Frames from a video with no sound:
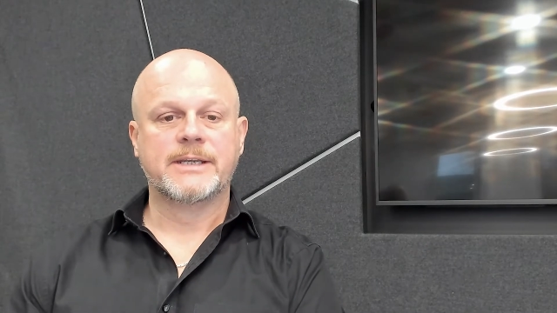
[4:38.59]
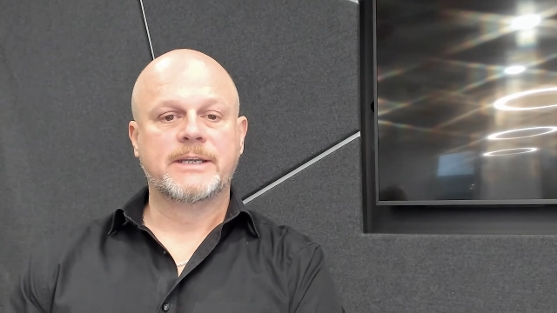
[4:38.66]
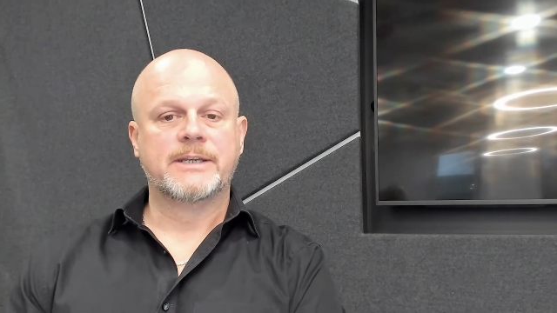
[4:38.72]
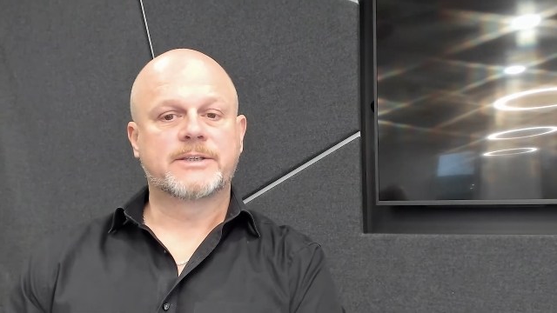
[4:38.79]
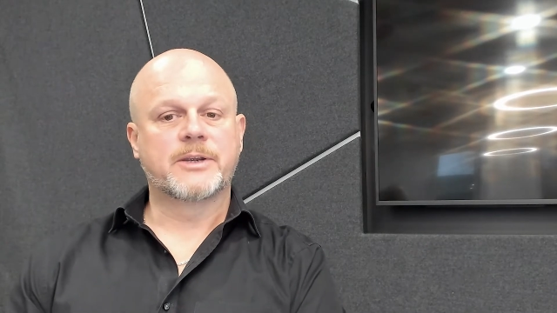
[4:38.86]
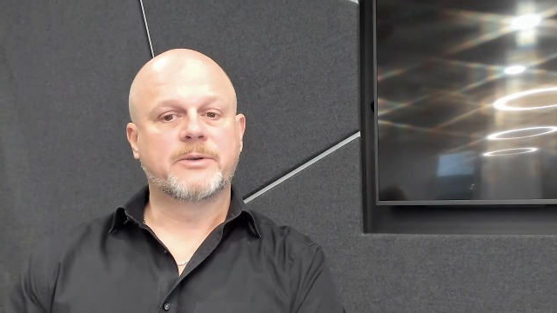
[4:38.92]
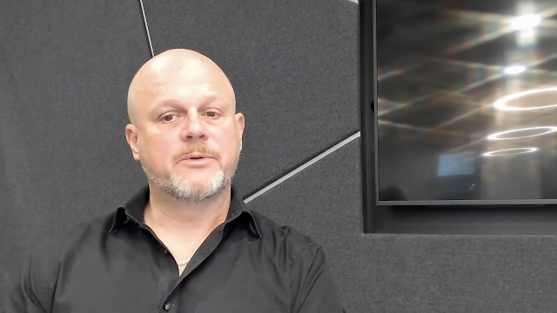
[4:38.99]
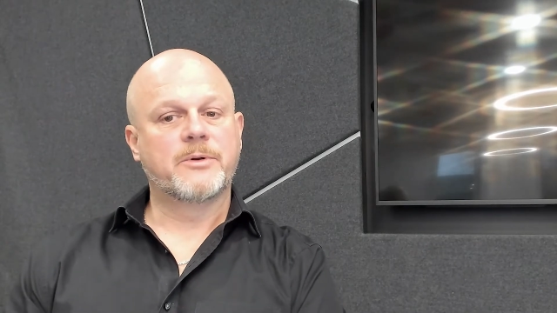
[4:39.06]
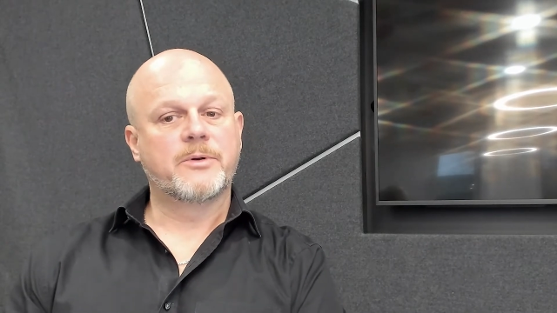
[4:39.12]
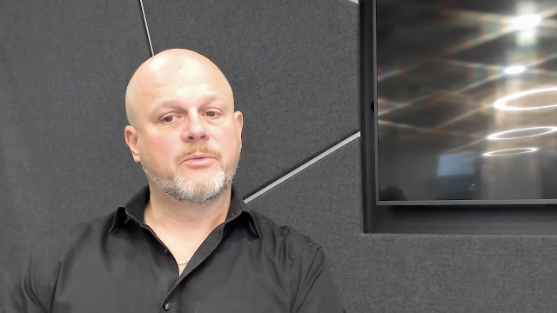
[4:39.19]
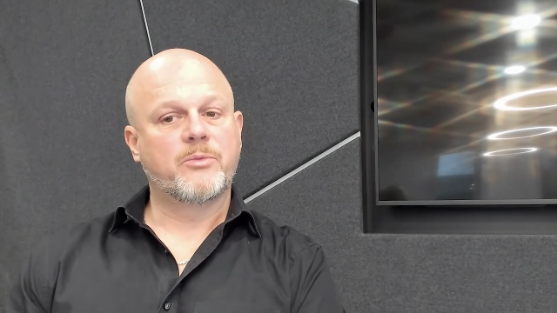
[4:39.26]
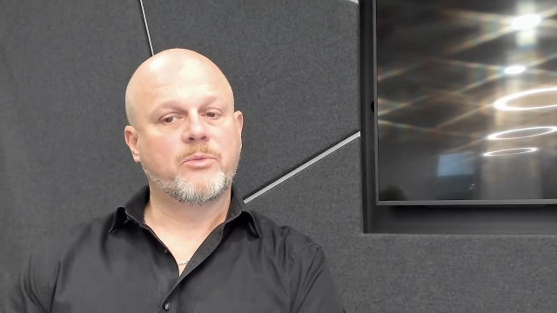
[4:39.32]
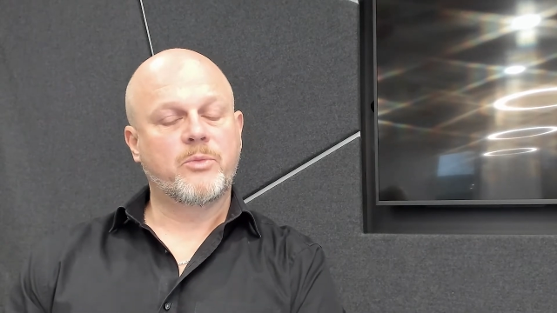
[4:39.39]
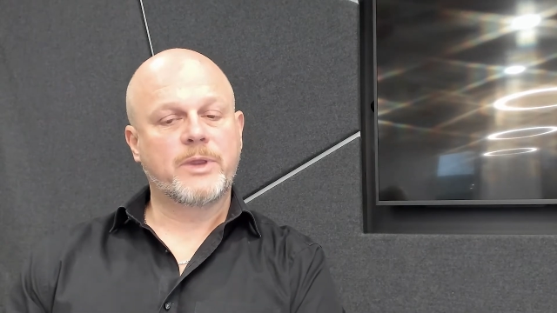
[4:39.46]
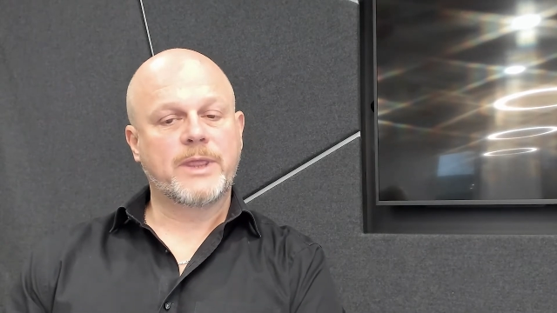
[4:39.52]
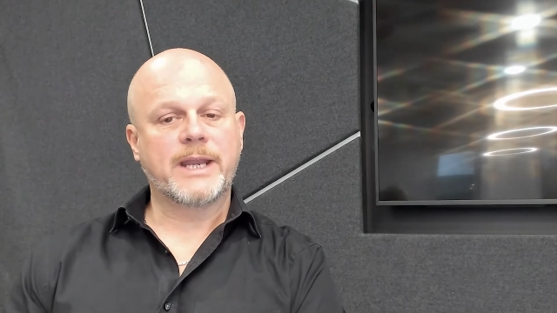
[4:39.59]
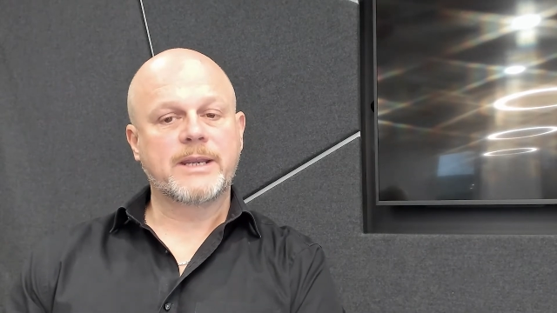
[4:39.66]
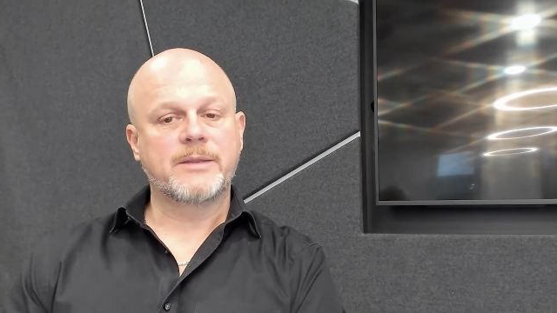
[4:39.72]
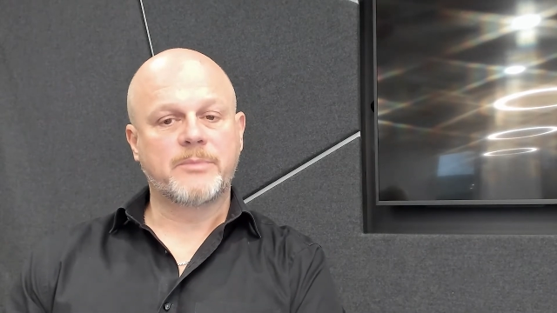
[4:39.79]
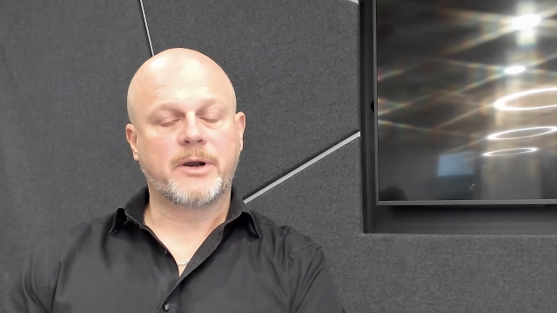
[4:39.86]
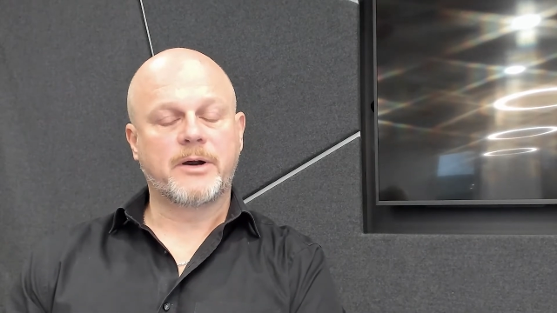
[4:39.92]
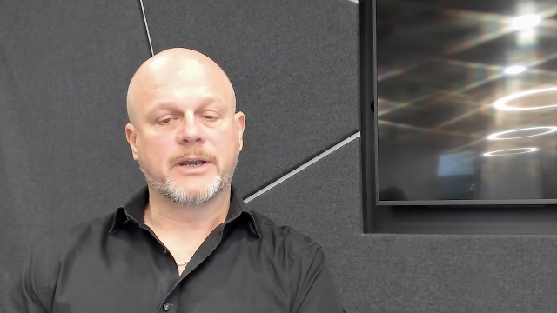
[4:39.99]
So with that
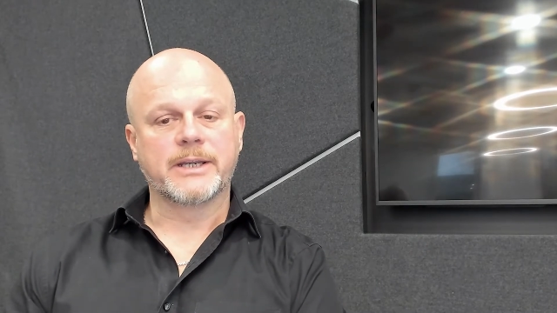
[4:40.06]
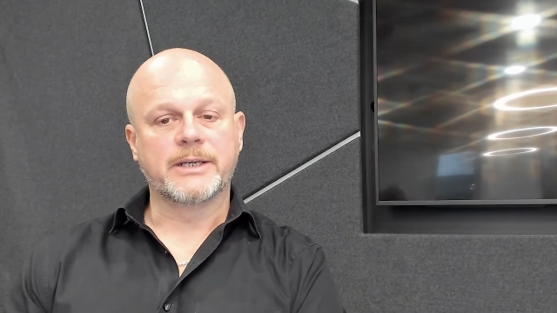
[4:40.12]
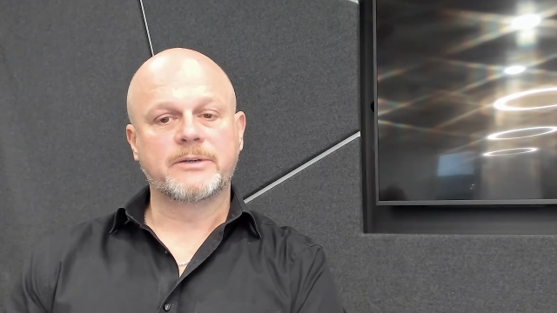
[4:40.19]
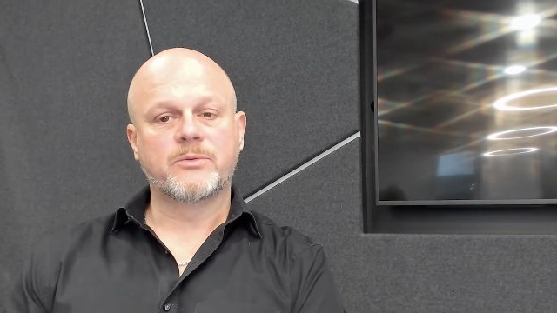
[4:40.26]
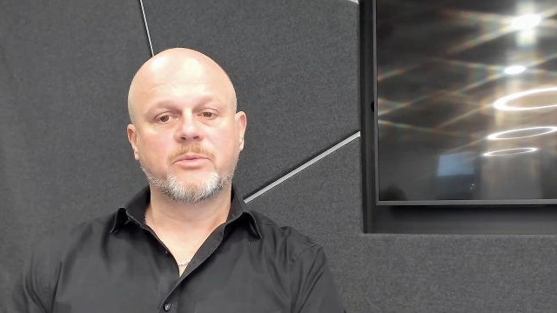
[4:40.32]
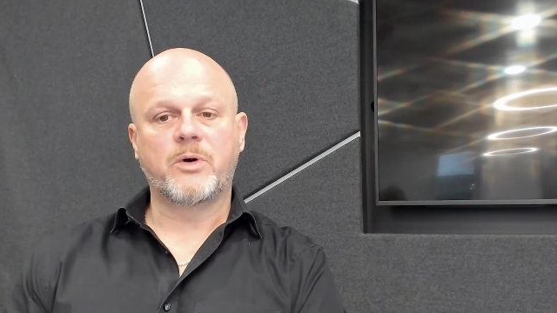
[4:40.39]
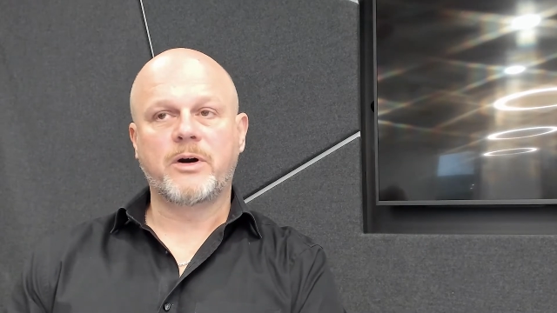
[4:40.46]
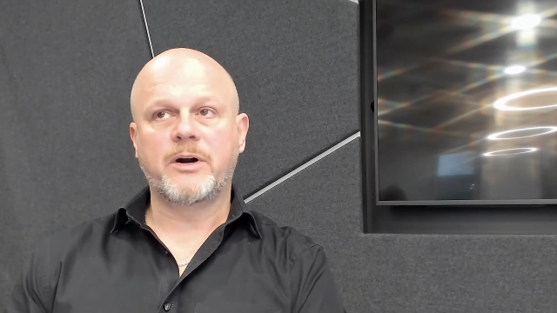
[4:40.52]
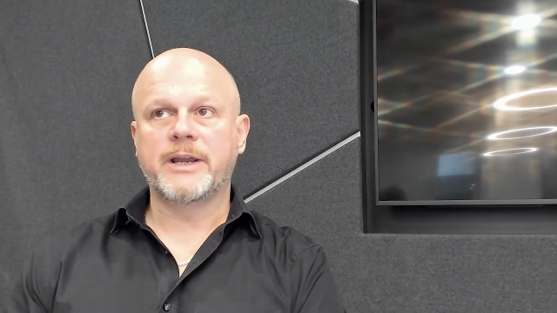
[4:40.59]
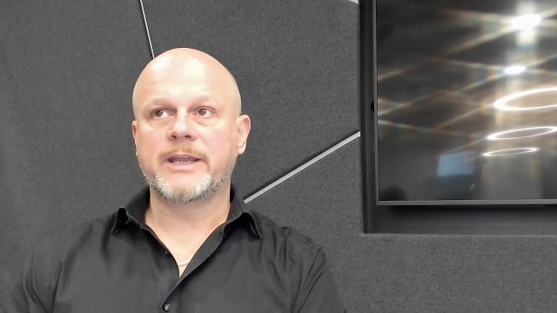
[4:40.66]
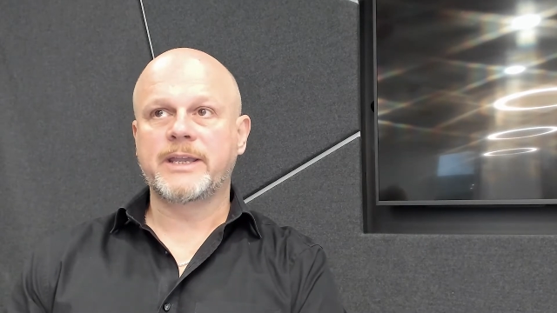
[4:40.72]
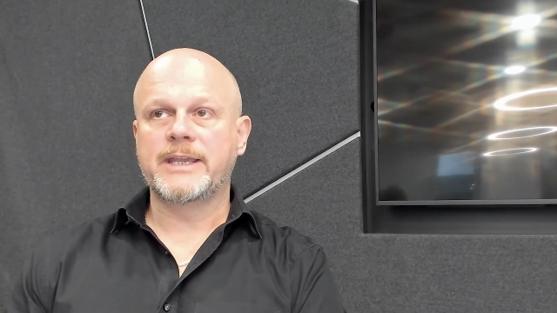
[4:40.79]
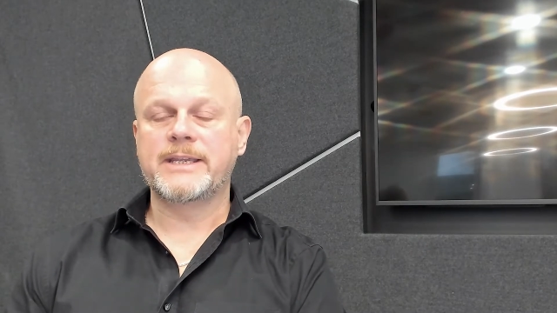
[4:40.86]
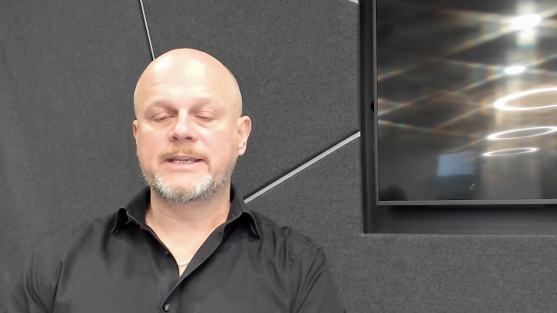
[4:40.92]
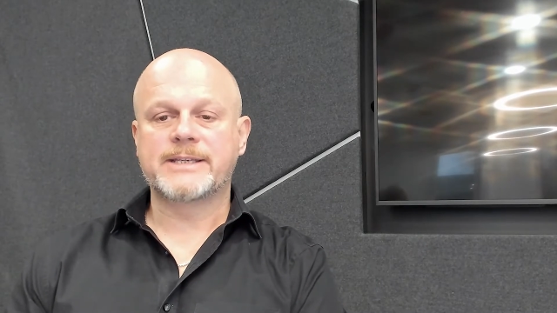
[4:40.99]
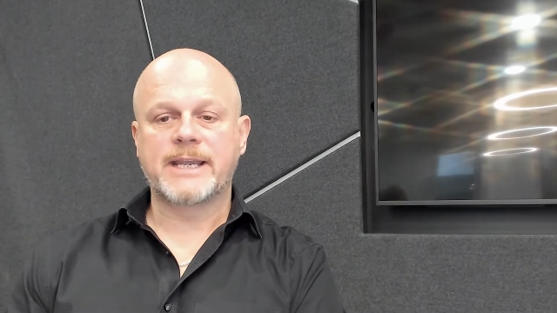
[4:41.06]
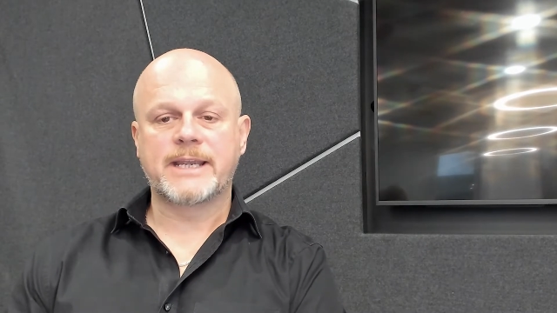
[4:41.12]
in mind, why is